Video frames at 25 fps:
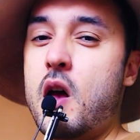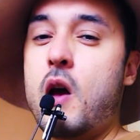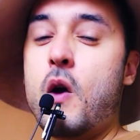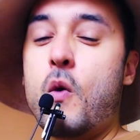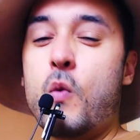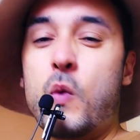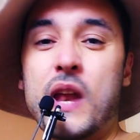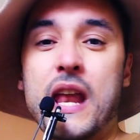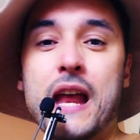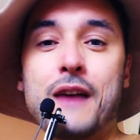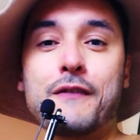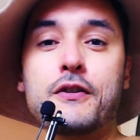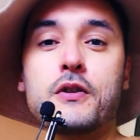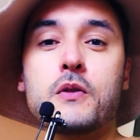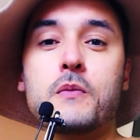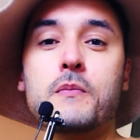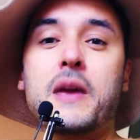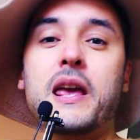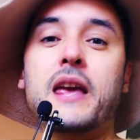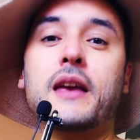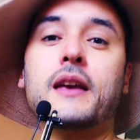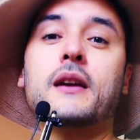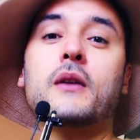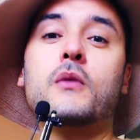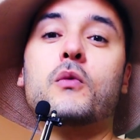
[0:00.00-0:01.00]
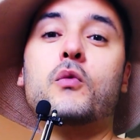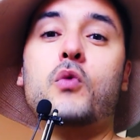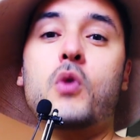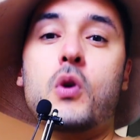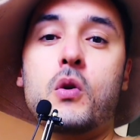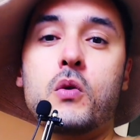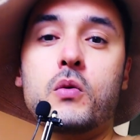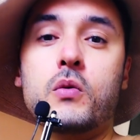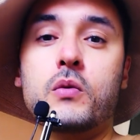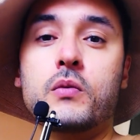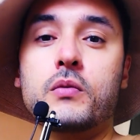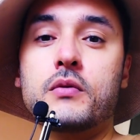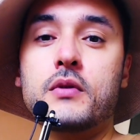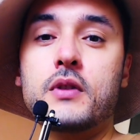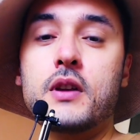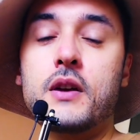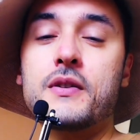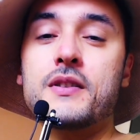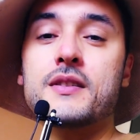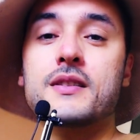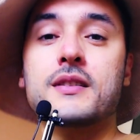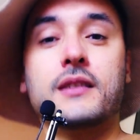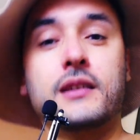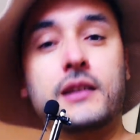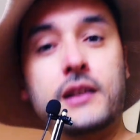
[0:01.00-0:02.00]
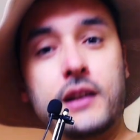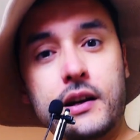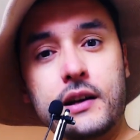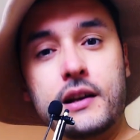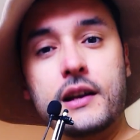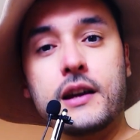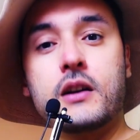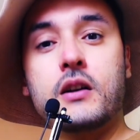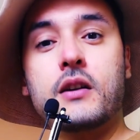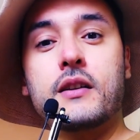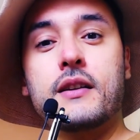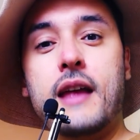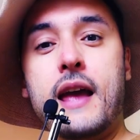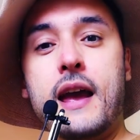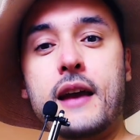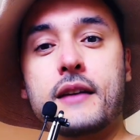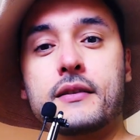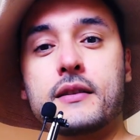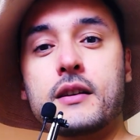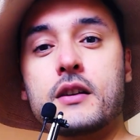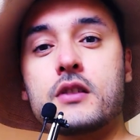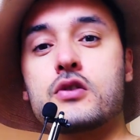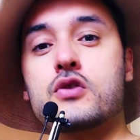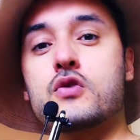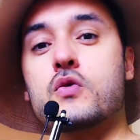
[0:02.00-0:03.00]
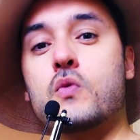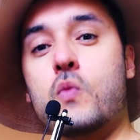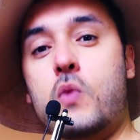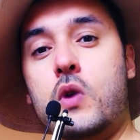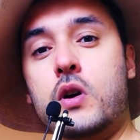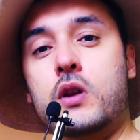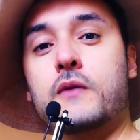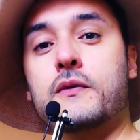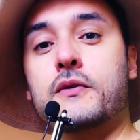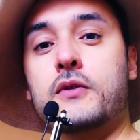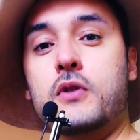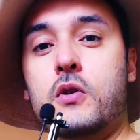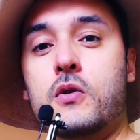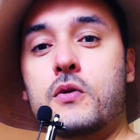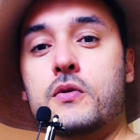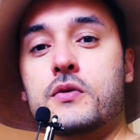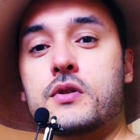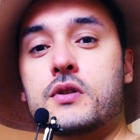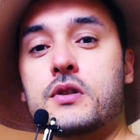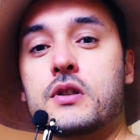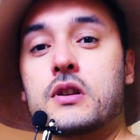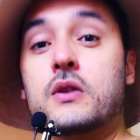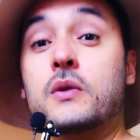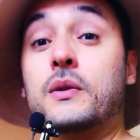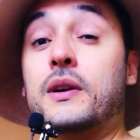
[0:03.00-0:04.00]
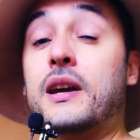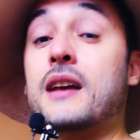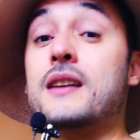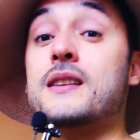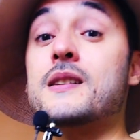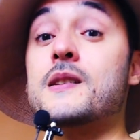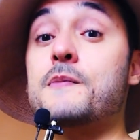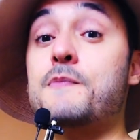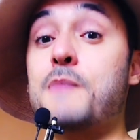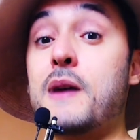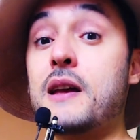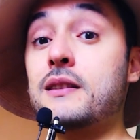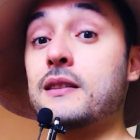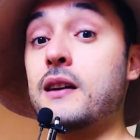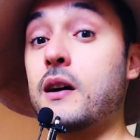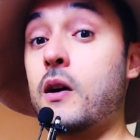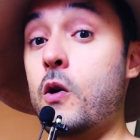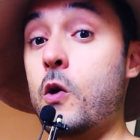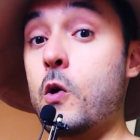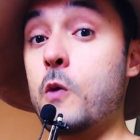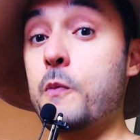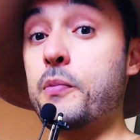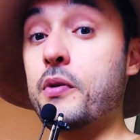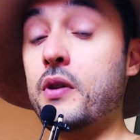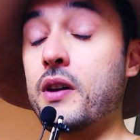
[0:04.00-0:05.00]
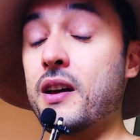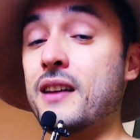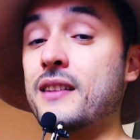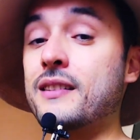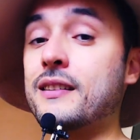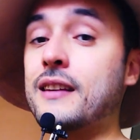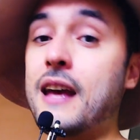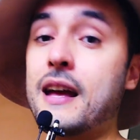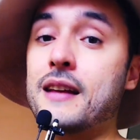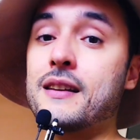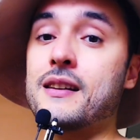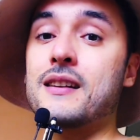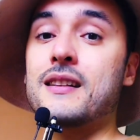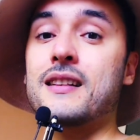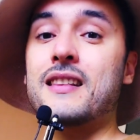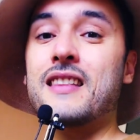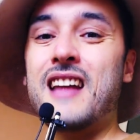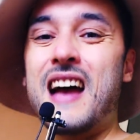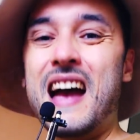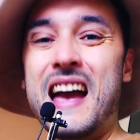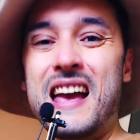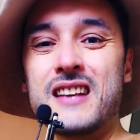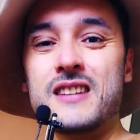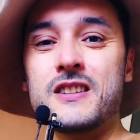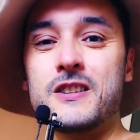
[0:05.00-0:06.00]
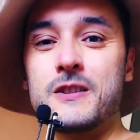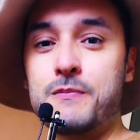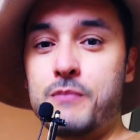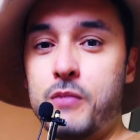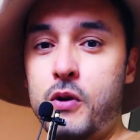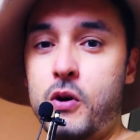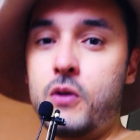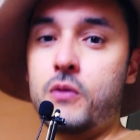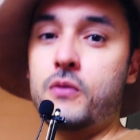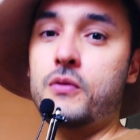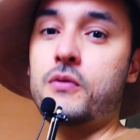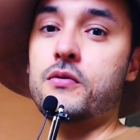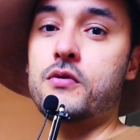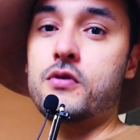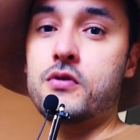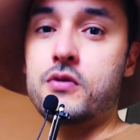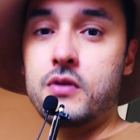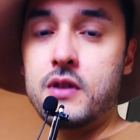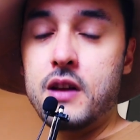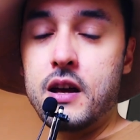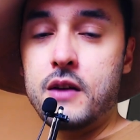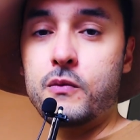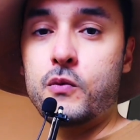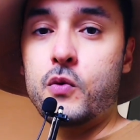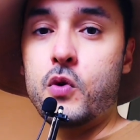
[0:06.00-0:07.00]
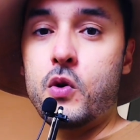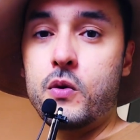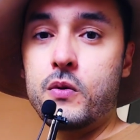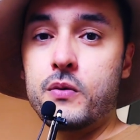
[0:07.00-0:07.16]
Whenever you make a roll that is clearly connected to one of those, you can spend a hope and get a nice bonus to that roll.